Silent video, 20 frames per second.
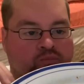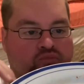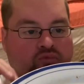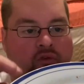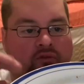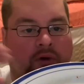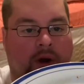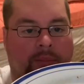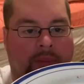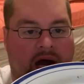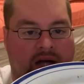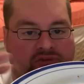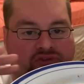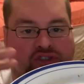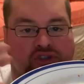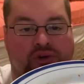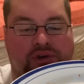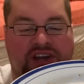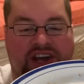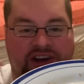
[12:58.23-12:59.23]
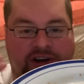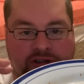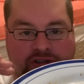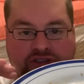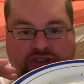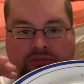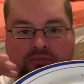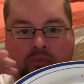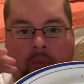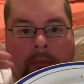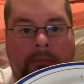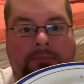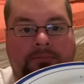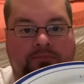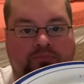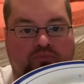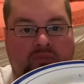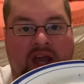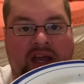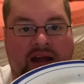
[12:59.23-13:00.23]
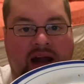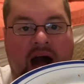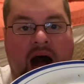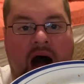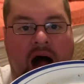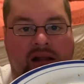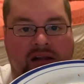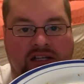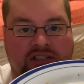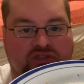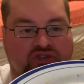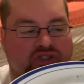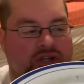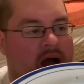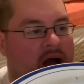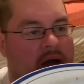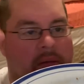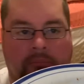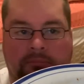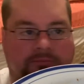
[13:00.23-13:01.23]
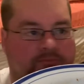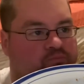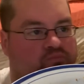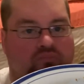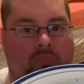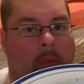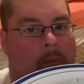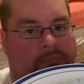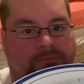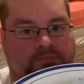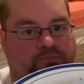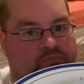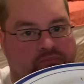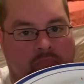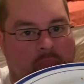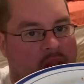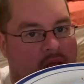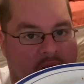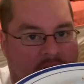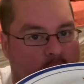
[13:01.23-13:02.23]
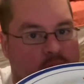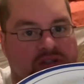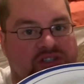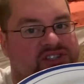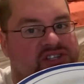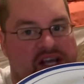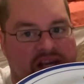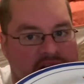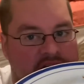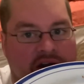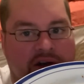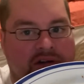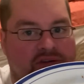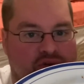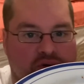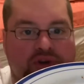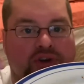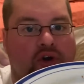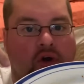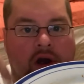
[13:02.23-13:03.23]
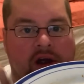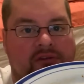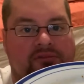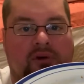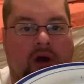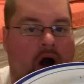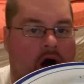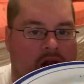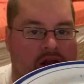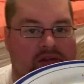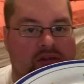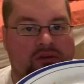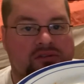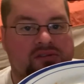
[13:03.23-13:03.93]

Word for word: for about two years in college, I was here in New York for all of those